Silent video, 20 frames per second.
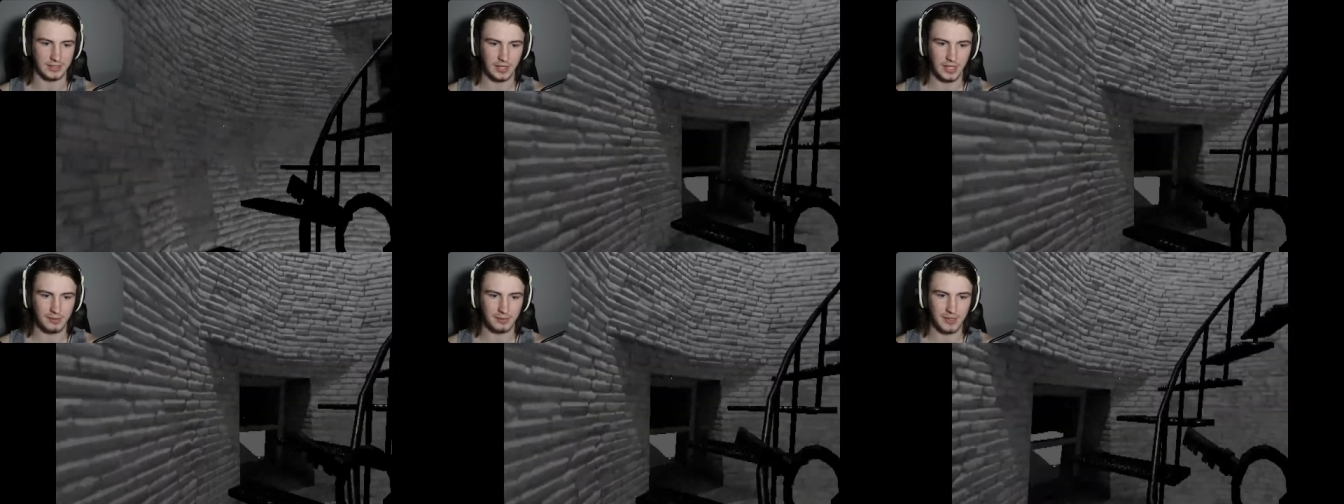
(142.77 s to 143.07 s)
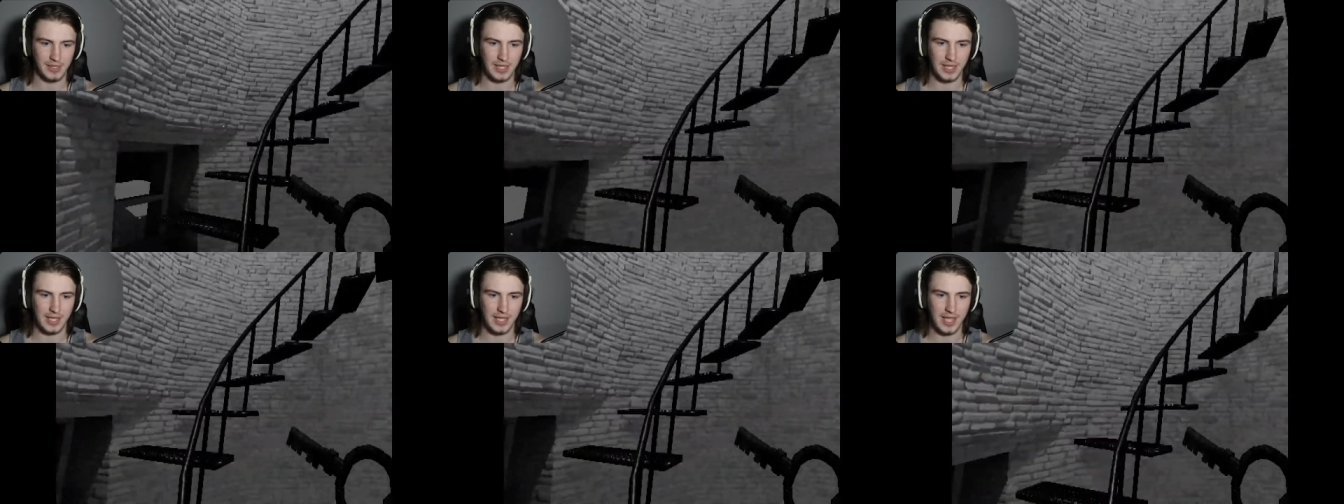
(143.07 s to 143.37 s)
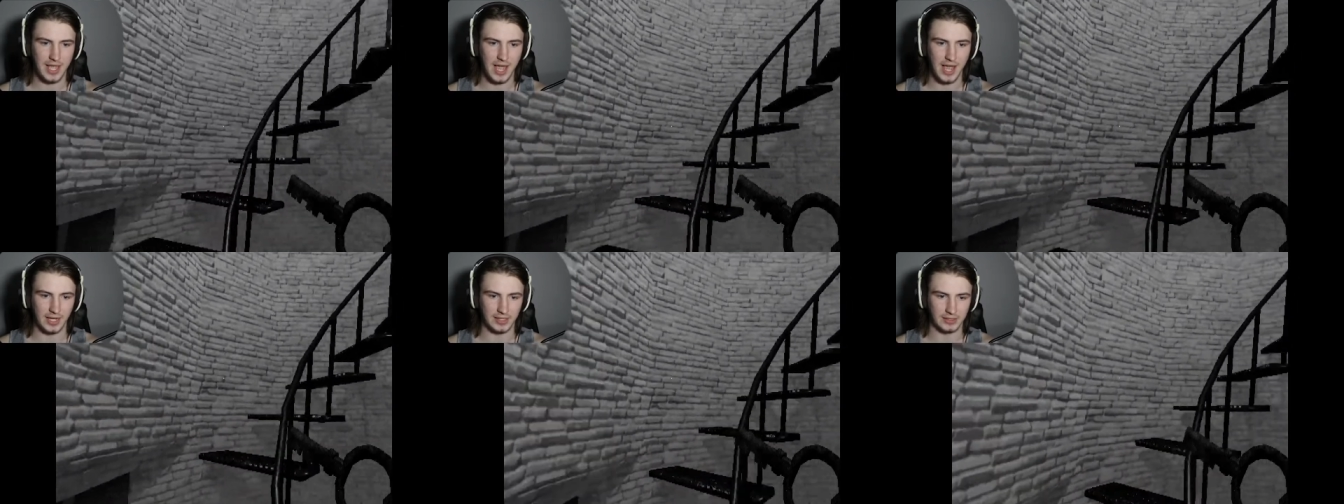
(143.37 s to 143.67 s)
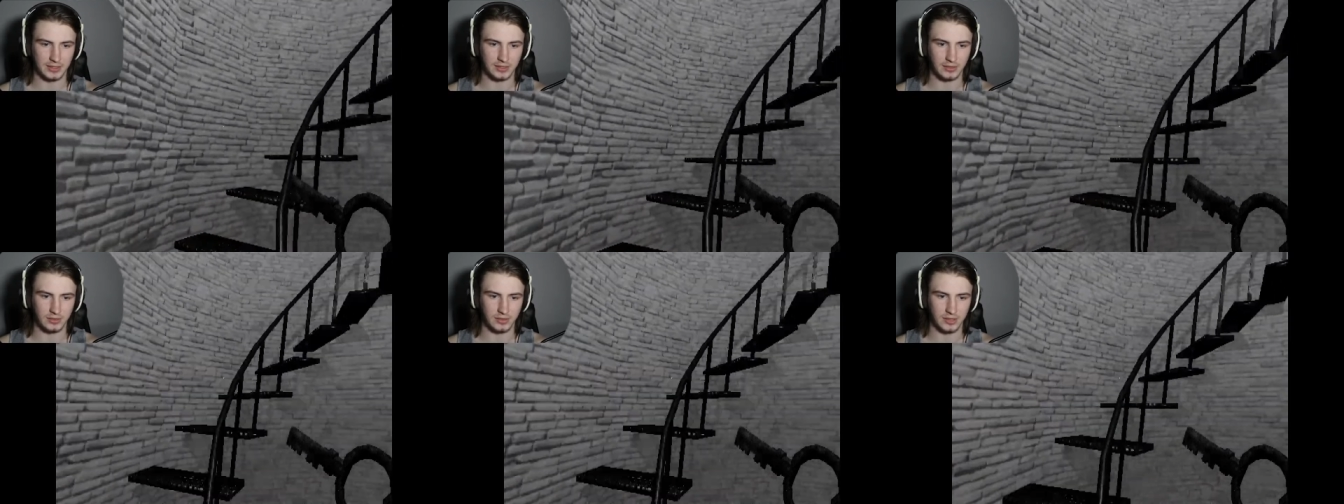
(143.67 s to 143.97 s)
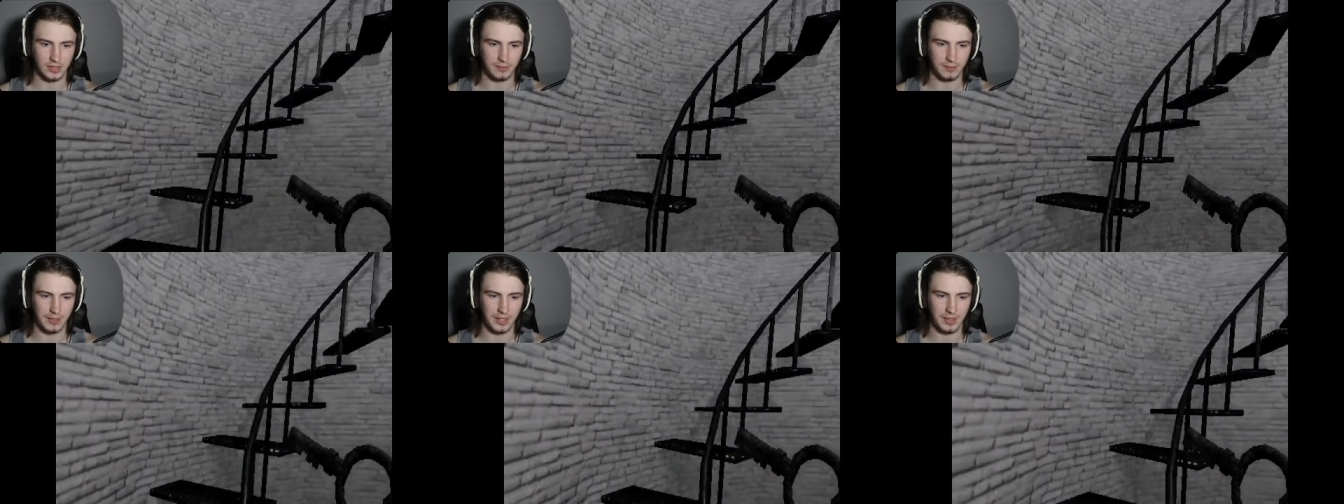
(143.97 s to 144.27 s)
Let me guess. There's
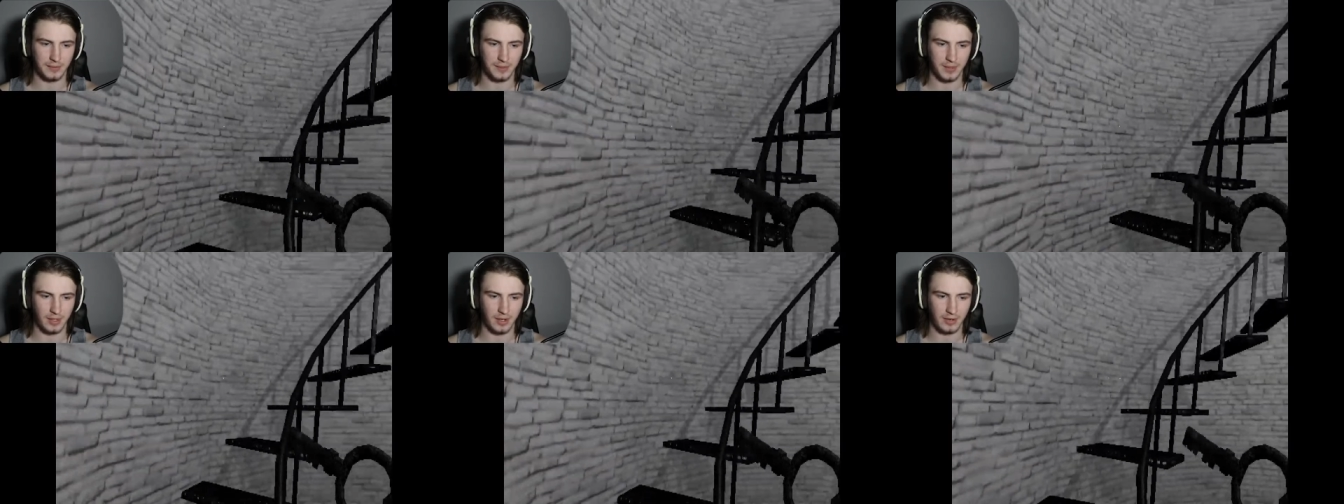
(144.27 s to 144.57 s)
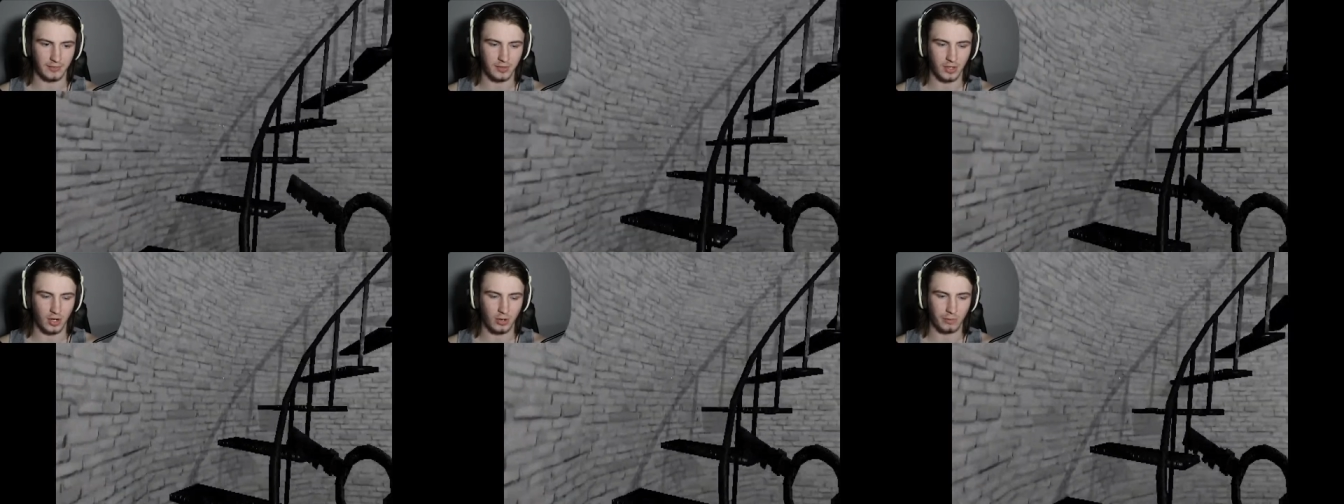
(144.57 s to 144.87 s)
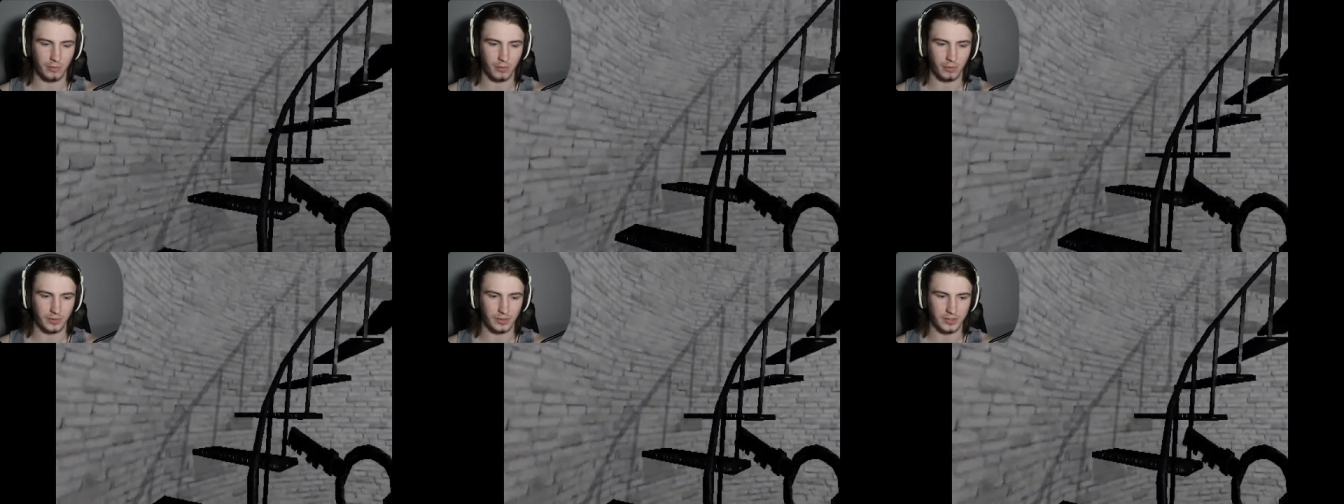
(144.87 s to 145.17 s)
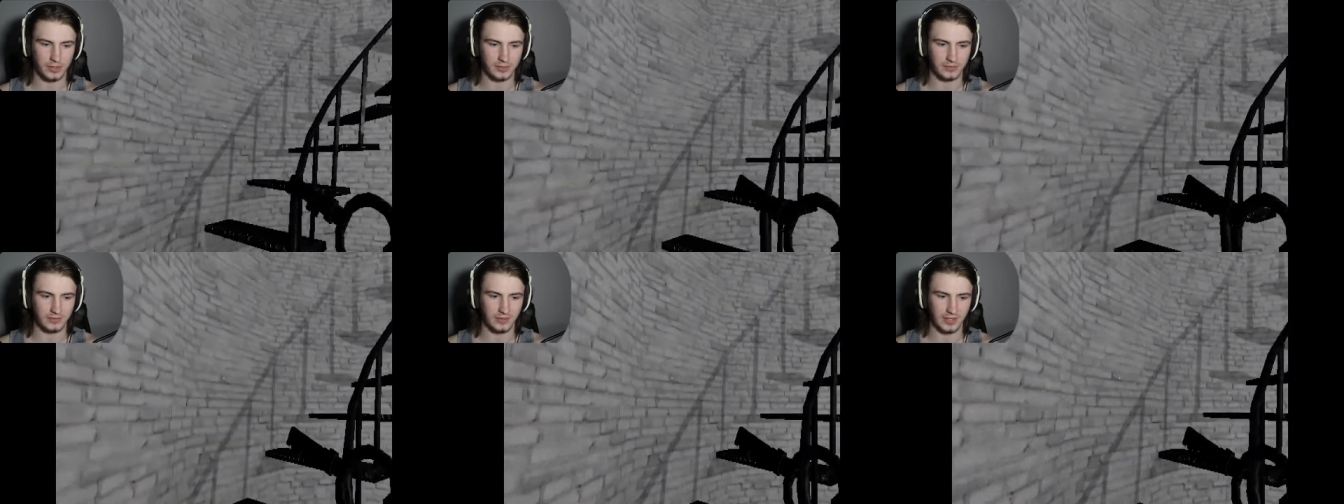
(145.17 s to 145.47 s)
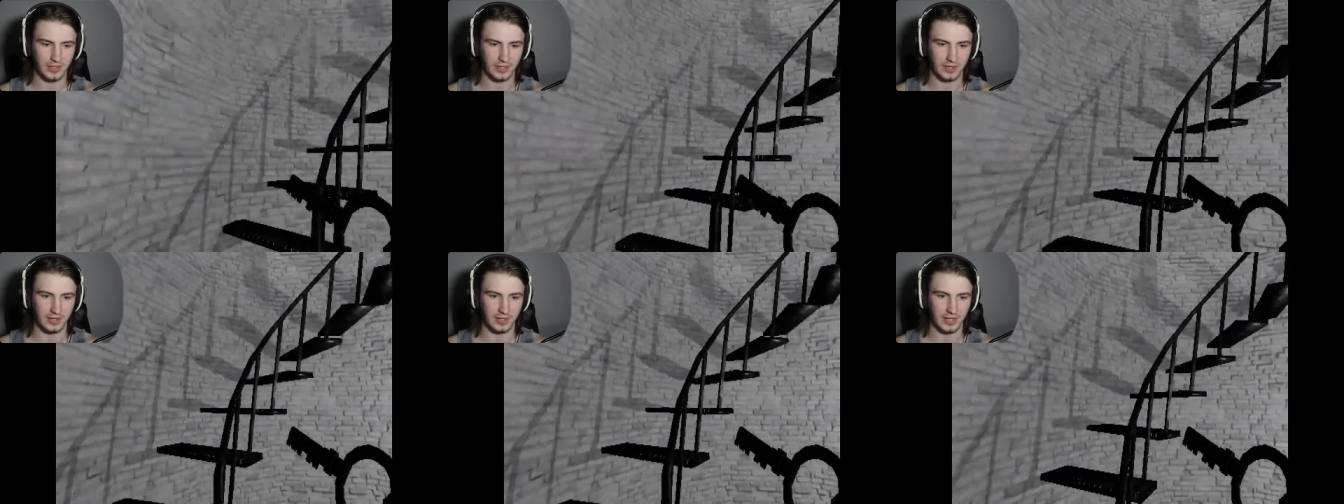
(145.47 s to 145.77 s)
something up here I have to open with this
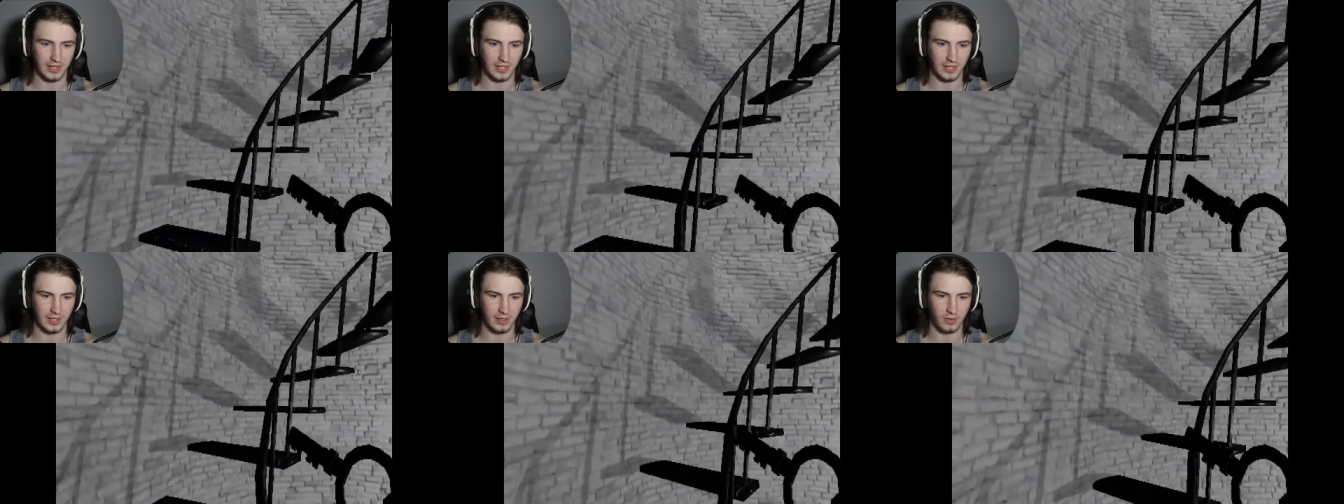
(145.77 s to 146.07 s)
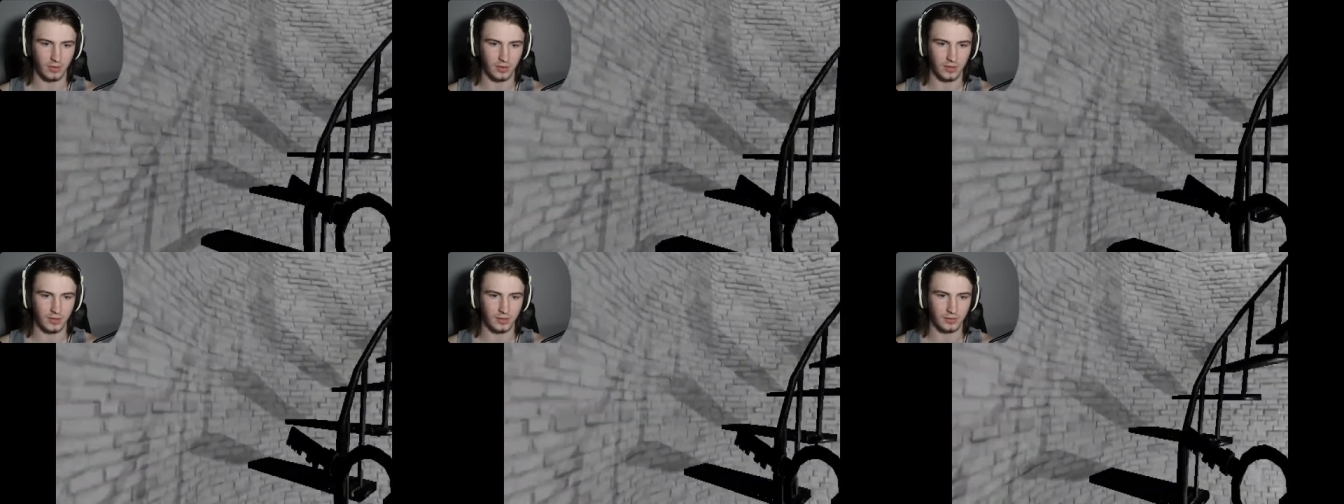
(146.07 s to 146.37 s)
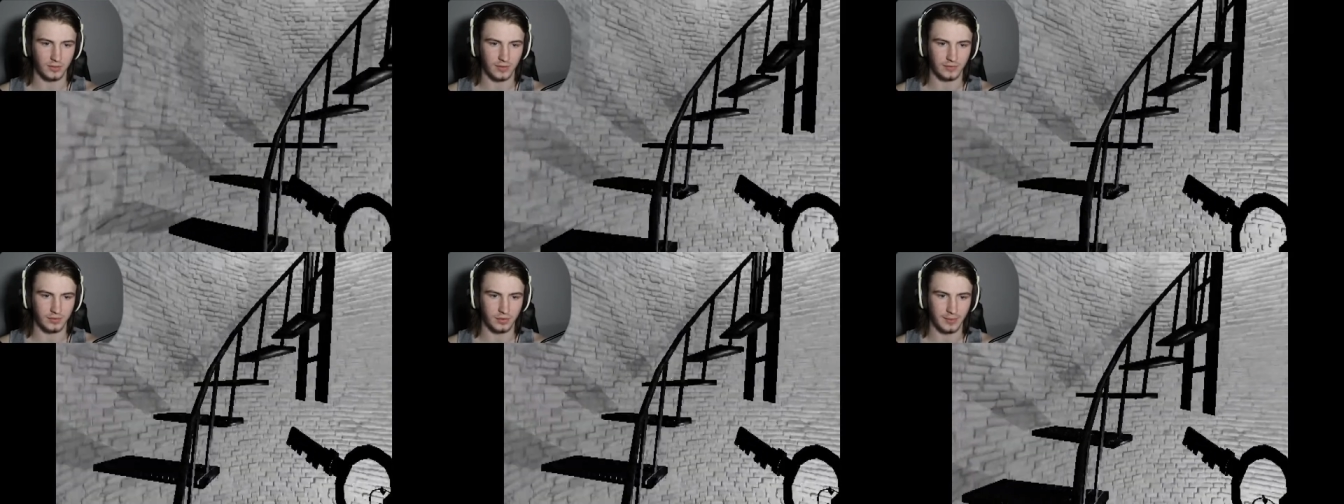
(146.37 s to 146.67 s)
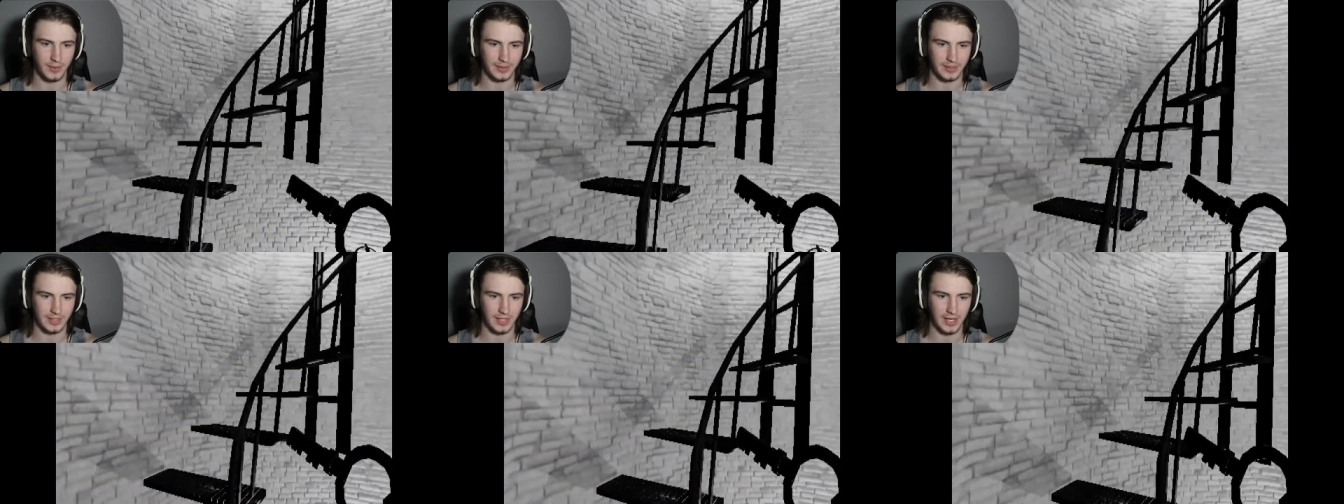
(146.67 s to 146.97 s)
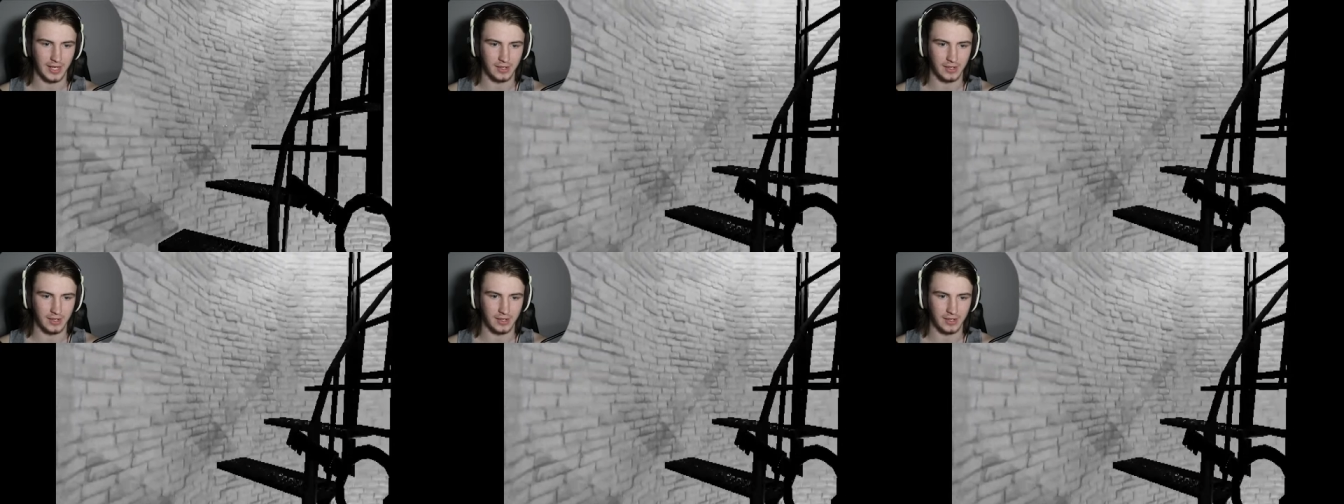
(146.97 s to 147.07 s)
fucking thing. Or do I have to go back to the